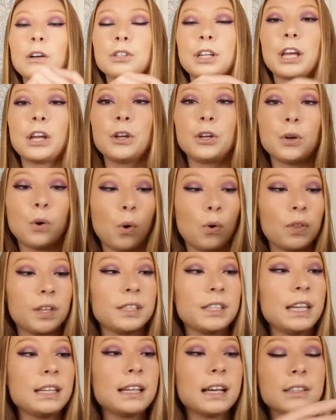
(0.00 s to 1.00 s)
I'll show you all the
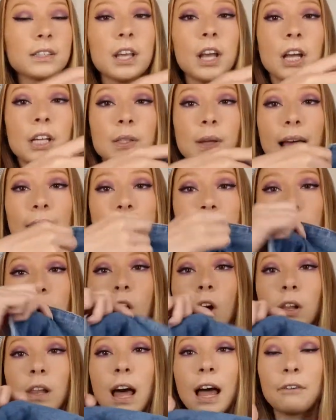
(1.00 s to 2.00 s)
details. So it has a
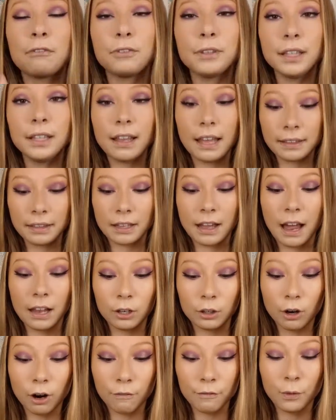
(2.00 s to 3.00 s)
collar. I really like the
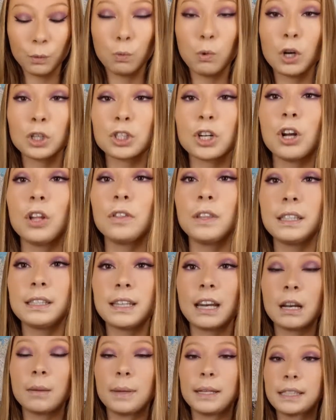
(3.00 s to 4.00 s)
color of the wash on this
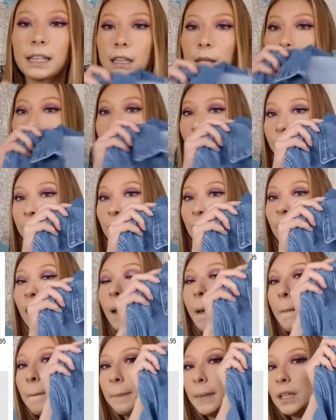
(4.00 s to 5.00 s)
denim. It's like the perfect
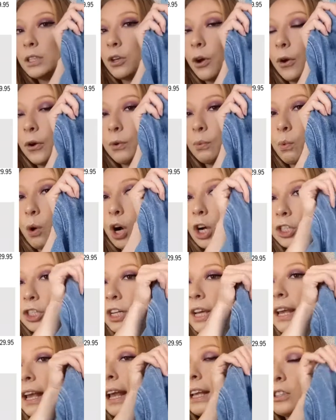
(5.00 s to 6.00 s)
mid-tone wash.
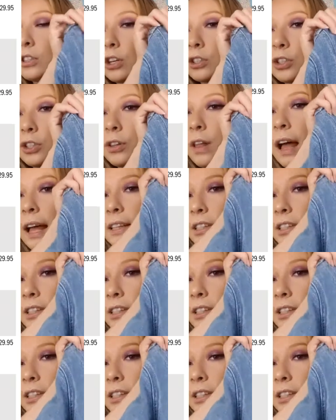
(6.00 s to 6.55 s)
It's not too light.